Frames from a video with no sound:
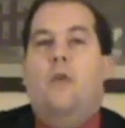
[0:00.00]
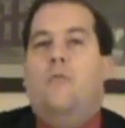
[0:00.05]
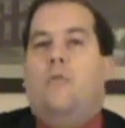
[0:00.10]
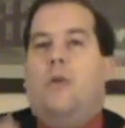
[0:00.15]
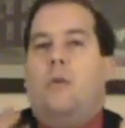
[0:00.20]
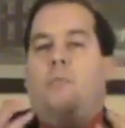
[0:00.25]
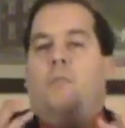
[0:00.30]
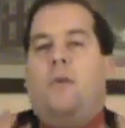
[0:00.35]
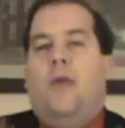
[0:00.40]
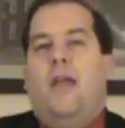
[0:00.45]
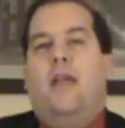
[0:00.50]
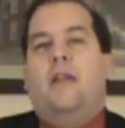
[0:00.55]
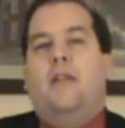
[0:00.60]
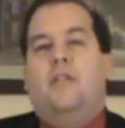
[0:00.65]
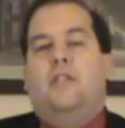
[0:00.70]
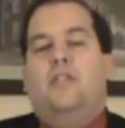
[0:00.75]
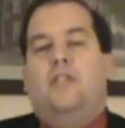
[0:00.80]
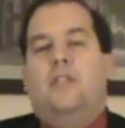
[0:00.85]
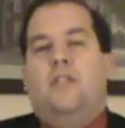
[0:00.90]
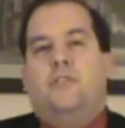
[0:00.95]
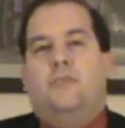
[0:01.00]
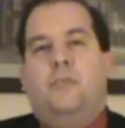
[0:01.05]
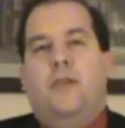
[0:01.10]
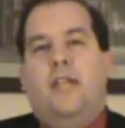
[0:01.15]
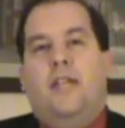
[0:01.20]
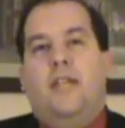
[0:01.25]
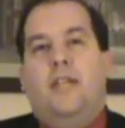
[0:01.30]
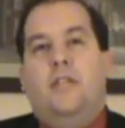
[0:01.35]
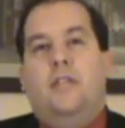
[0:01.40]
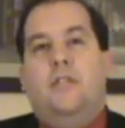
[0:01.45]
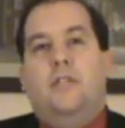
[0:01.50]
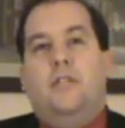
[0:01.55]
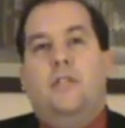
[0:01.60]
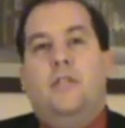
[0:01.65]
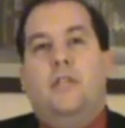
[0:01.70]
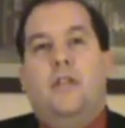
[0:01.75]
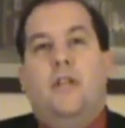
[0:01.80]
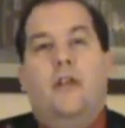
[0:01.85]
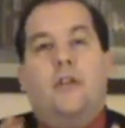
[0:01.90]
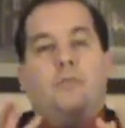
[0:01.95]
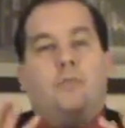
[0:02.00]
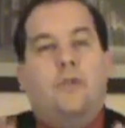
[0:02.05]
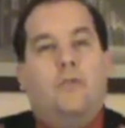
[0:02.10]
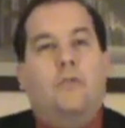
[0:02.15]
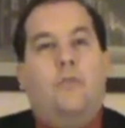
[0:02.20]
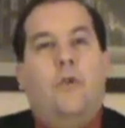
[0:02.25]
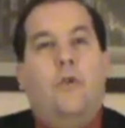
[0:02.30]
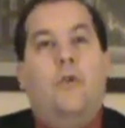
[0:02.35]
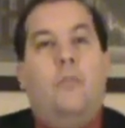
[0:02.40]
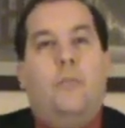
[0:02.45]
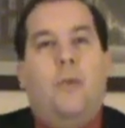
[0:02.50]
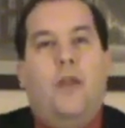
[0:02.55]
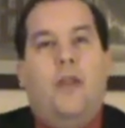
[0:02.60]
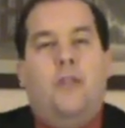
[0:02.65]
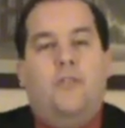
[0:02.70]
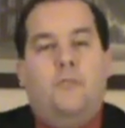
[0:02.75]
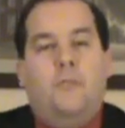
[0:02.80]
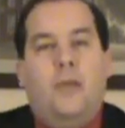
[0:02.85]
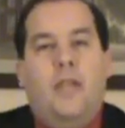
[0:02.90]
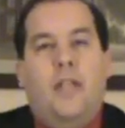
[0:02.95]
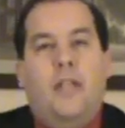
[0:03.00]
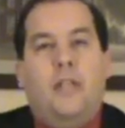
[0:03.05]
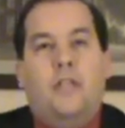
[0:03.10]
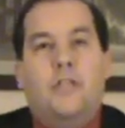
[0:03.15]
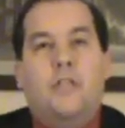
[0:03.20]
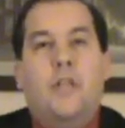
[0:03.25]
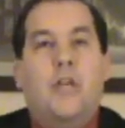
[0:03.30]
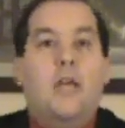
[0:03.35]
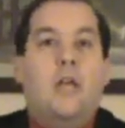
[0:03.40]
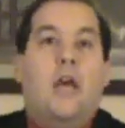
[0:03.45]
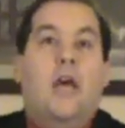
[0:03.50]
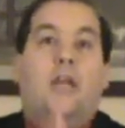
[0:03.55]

Repentance just means, here's what the word repentance means,